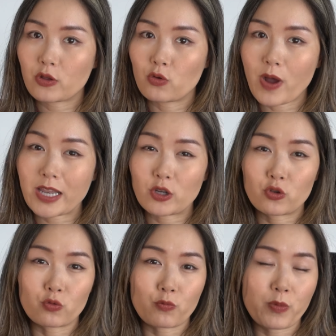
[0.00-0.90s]
Do I need
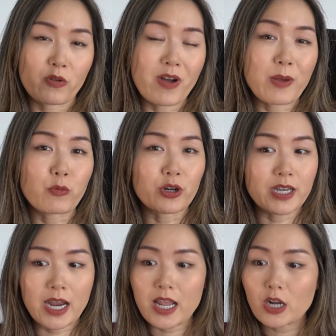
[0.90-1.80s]
to provide more
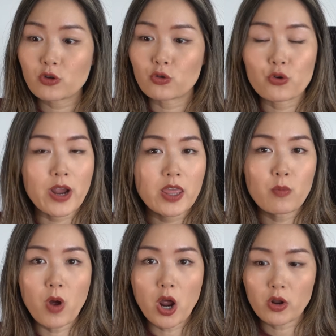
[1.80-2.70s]
data to train
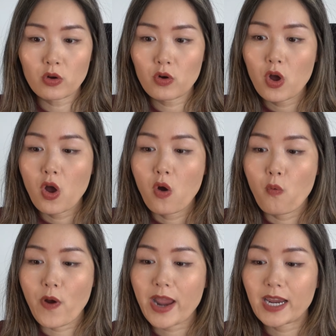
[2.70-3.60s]
the model?
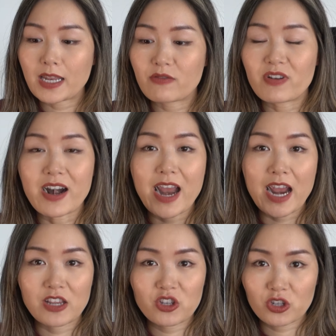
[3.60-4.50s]
Will I get different
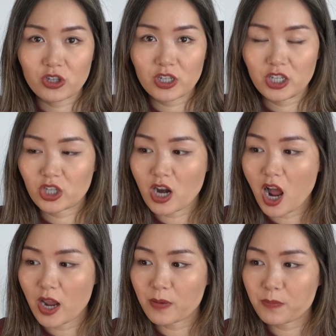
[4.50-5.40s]
answer each
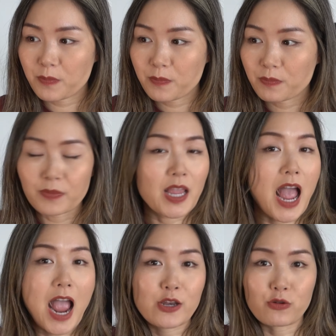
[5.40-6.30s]
time?
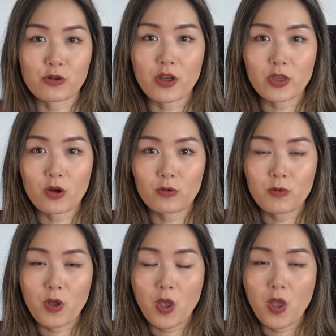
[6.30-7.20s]
I do not know.
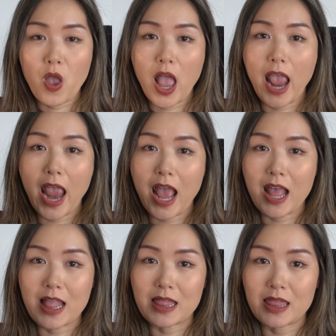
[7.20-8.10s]

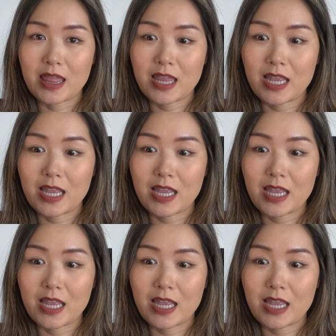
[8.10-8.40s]
And